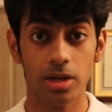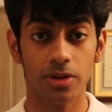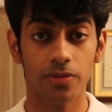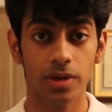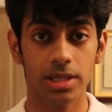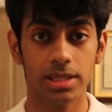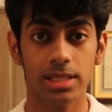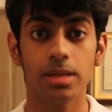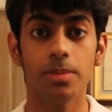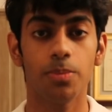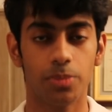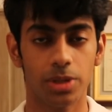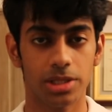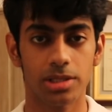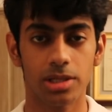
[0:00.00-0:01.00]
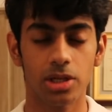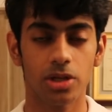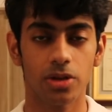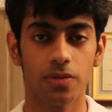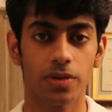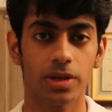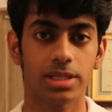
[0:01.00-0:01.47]
University, Princeton
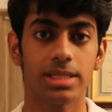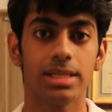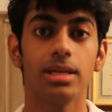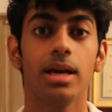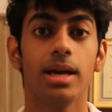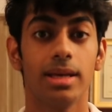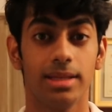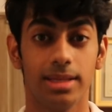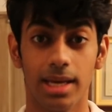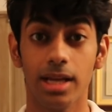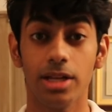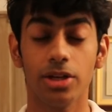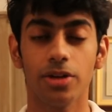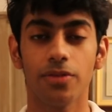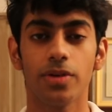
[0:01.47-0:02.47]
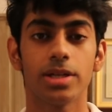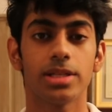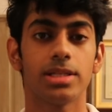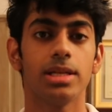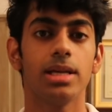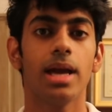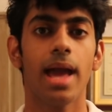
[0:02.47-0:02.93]
University, Yale
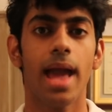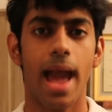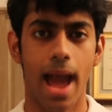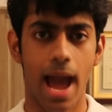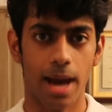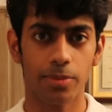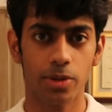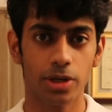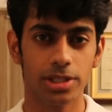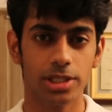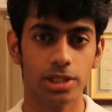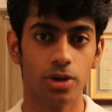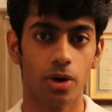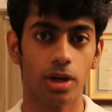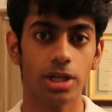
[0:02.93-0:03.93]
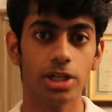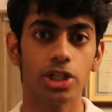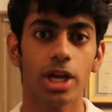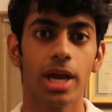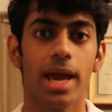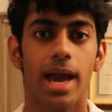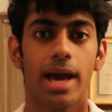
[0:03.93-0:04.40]
University, Amherst College,
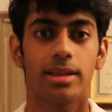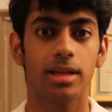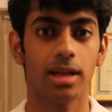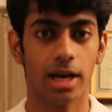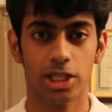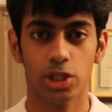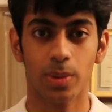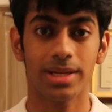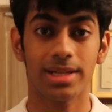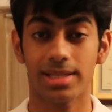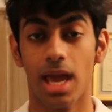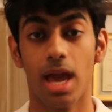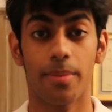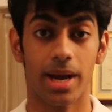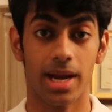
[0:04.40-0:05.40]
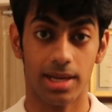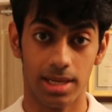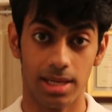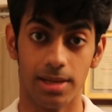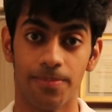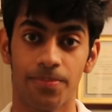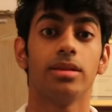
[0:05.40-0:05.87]
and the last one is
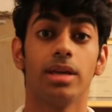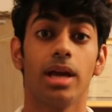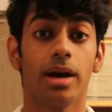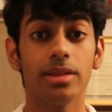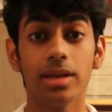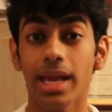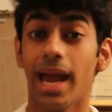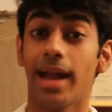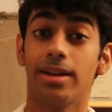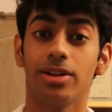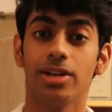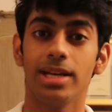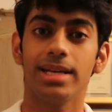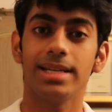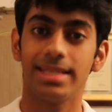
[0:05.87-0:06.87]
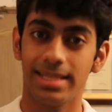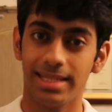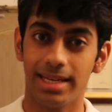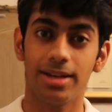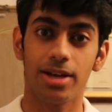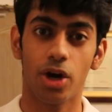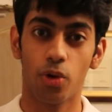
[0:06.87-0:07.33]
MIT. The other category is
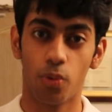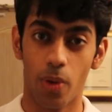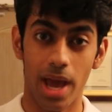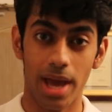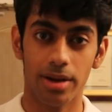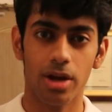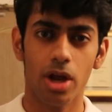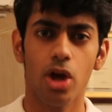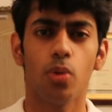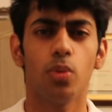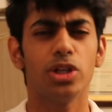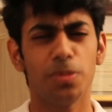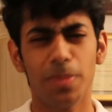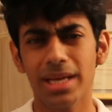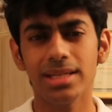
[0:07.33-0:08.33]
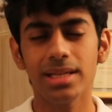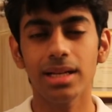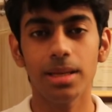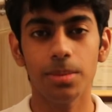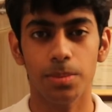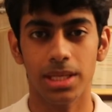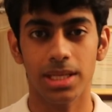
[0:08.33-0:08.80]
need aware, which
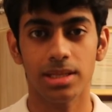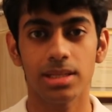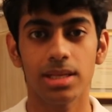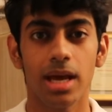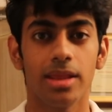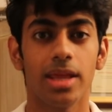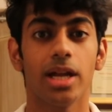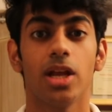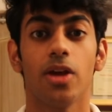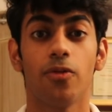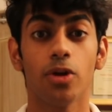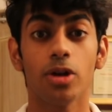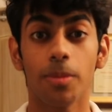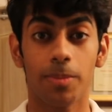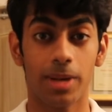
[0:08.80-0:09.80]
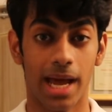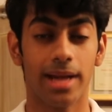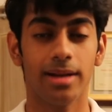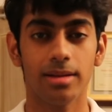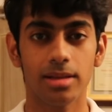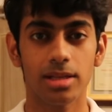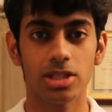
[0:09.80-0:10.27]
basically means that if you're
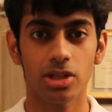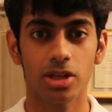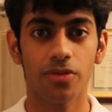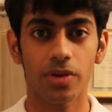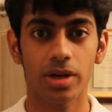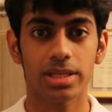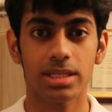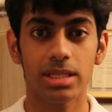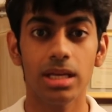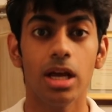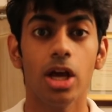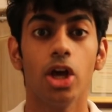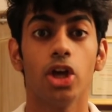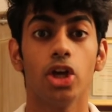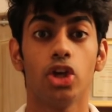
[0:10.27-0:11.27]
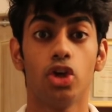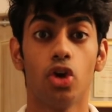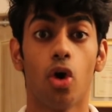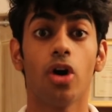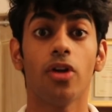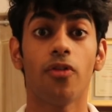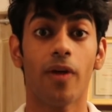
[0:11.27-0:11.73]
applying to this university,
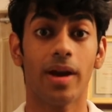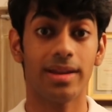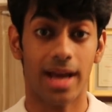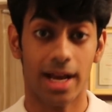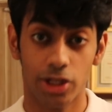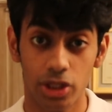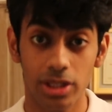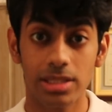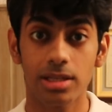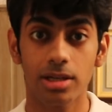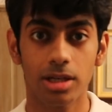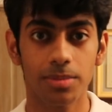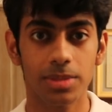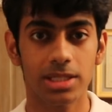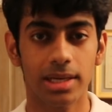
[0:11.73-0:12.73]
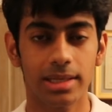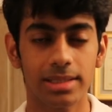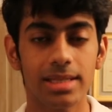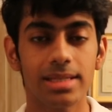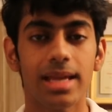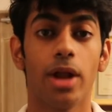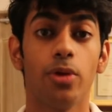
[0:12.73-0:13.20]
your financial
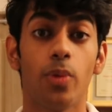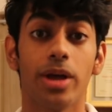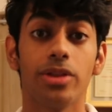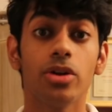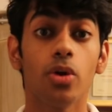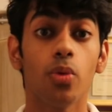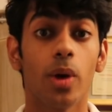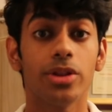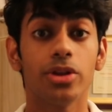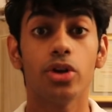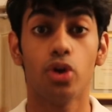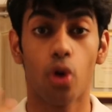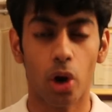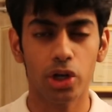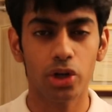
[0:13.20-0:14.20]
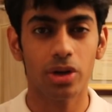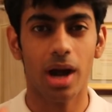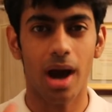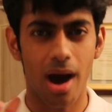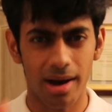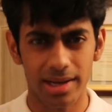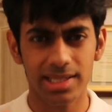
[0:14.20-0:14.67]
circumstances and whether or whether or not
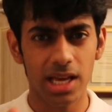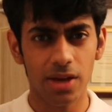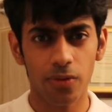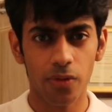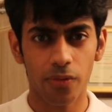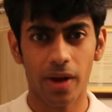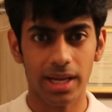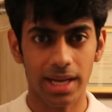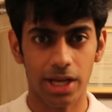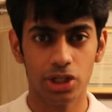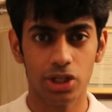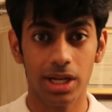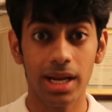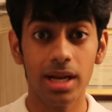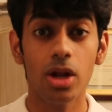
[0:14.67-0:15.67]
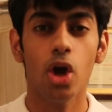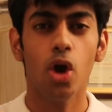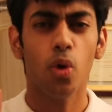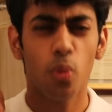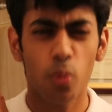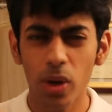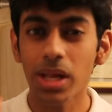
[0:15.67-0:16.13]
you're asking for financial aid
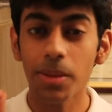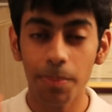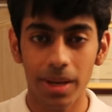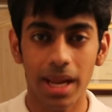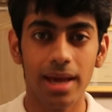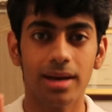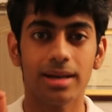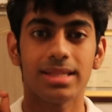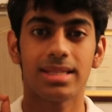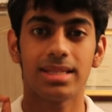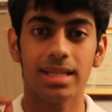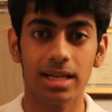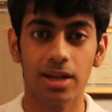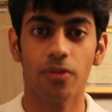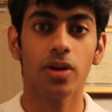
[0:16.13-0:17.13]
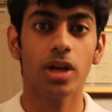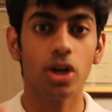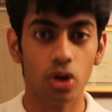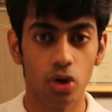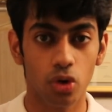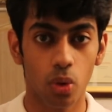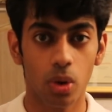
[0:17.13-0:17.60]
will play a
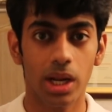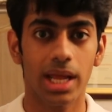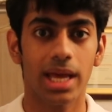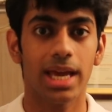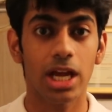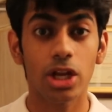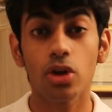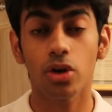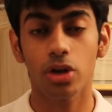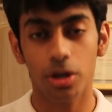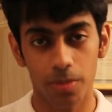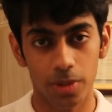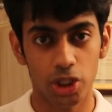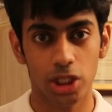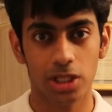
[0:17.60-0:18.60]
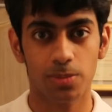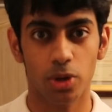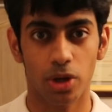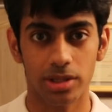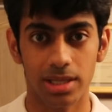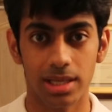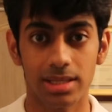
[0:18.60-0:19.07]
significant role in your admissions
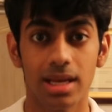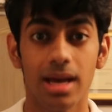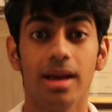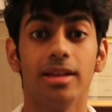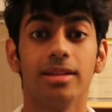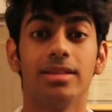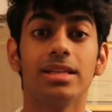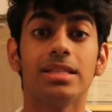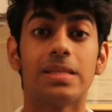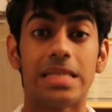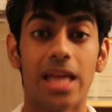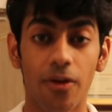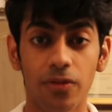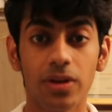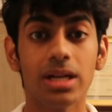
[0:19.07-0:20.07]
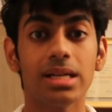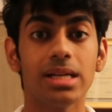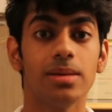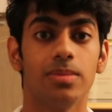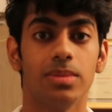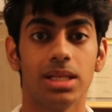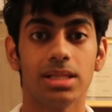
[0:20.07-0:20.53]
process. This definitely
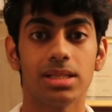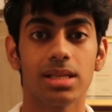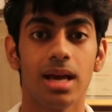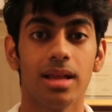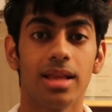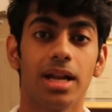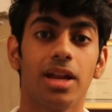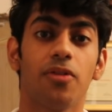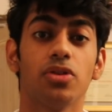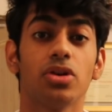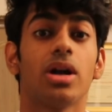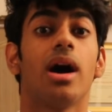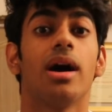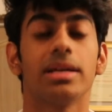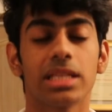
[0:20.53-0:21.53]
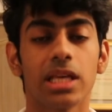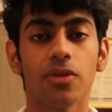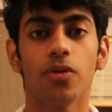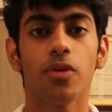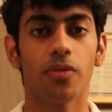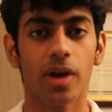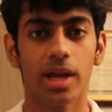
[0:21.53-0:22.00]
means that if you're asking
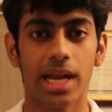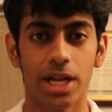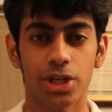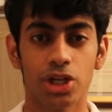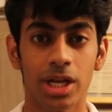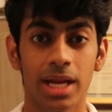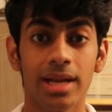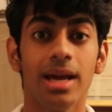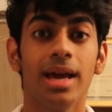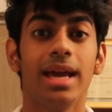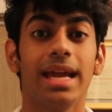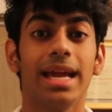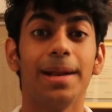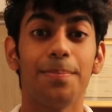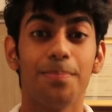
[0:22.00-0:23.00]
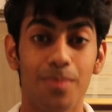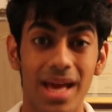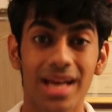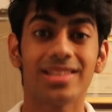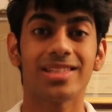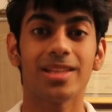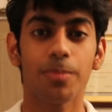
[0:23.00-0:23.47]
for financial aid, it
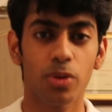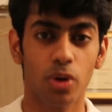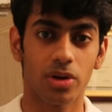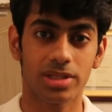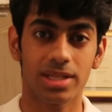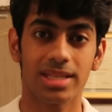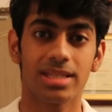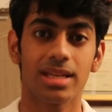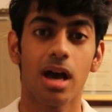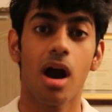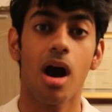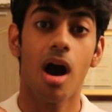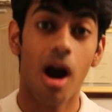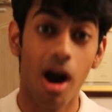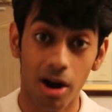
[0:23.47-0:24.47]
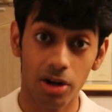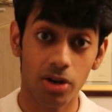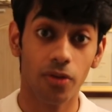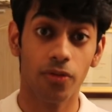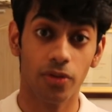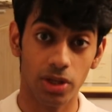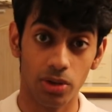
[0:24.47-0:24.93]
makes the process harder
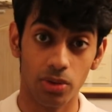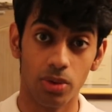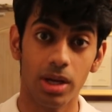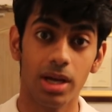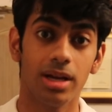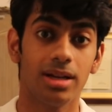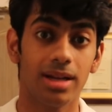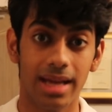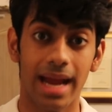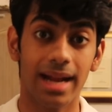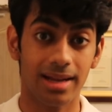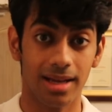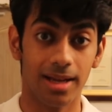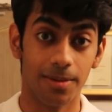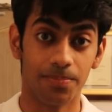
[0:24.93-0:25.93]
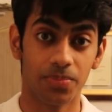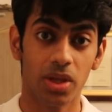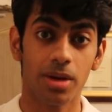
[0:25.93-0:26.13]
for you to get in.